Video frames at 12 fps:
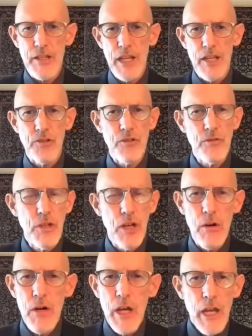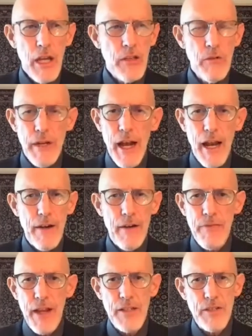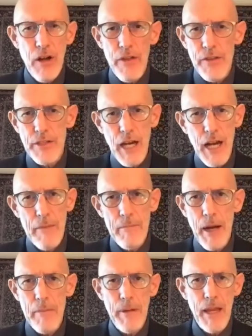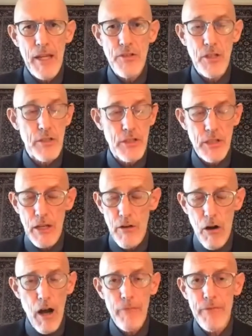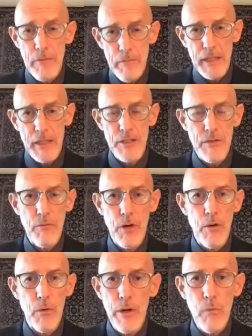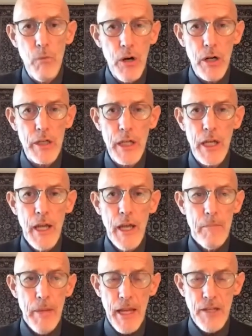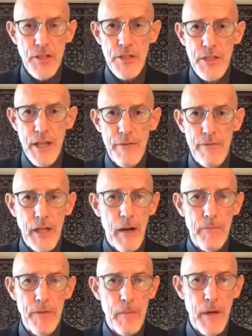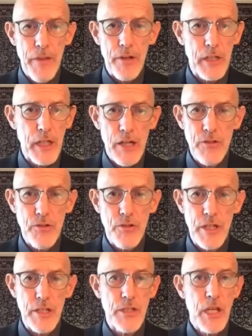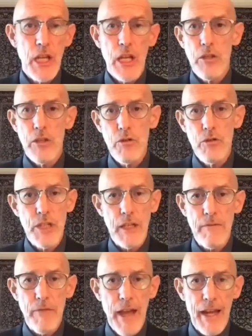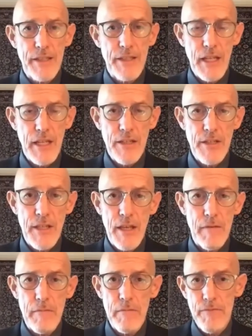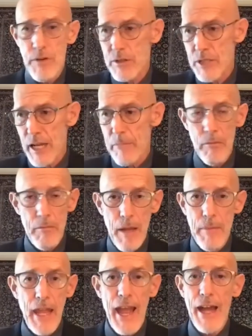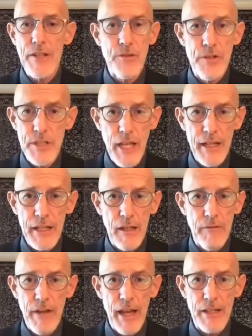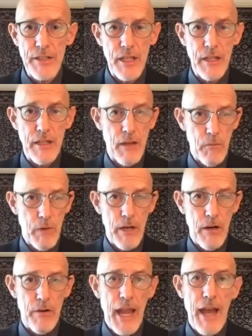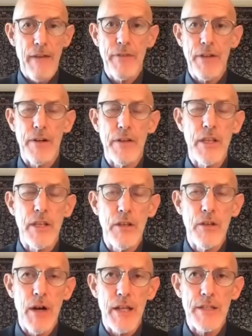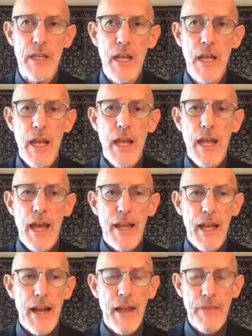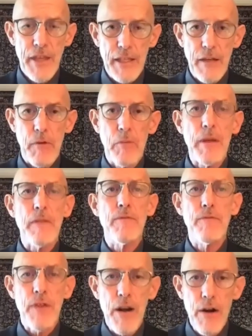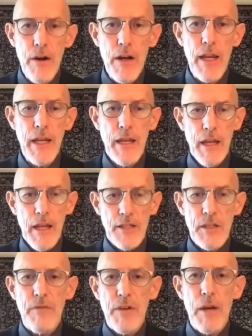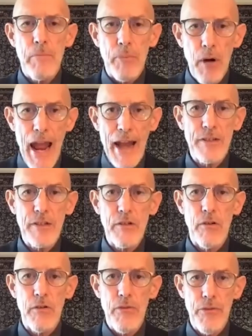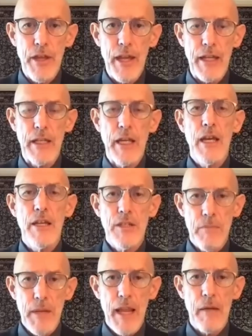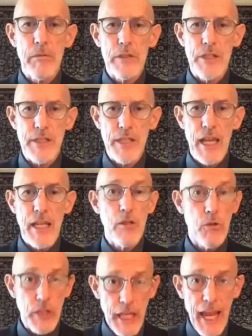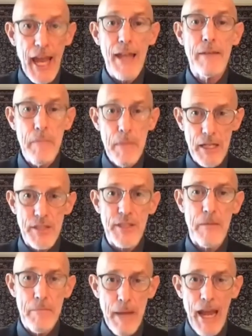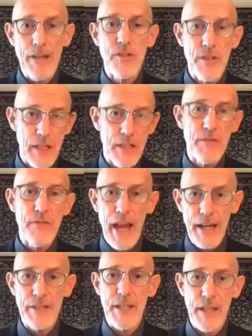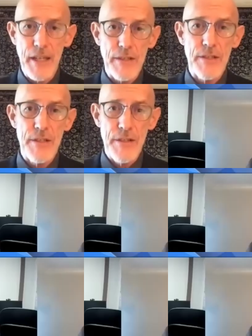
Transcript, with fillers: As you know, you and I are faced all the time by patients, and often because of where we work, patients that have come from other countries using vaccines that, for example, maybe AstraZeneca vaccine mm-hmm. that we don't have here in the US. And, and I think it will be very, it's a very practical thing to be able to say you can mix and match these vaccines.